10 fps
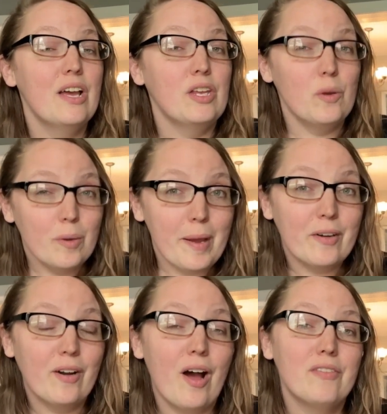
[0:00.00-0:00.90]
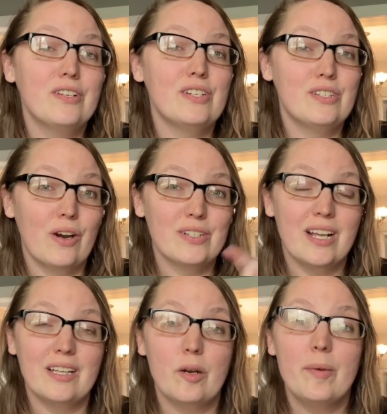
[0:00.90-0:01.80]
you are better off to start
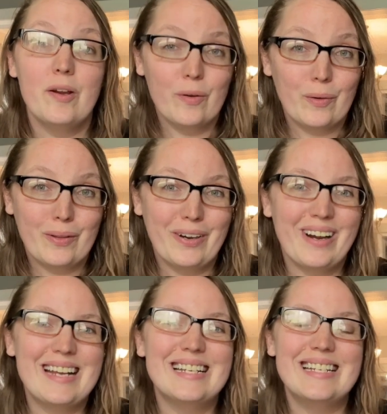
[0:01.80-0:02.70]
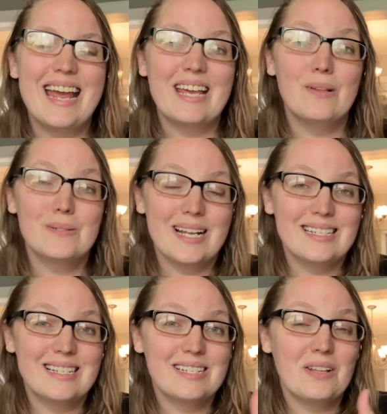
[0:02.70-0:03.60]
a little bit earlier and to take those
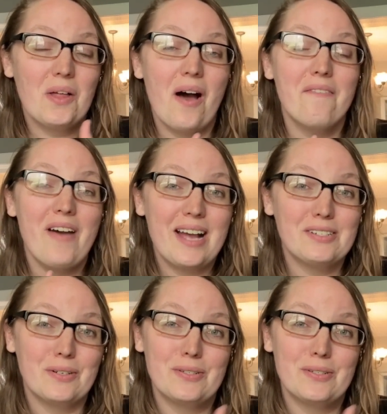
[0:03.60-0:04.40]
lessons a lot lot faster.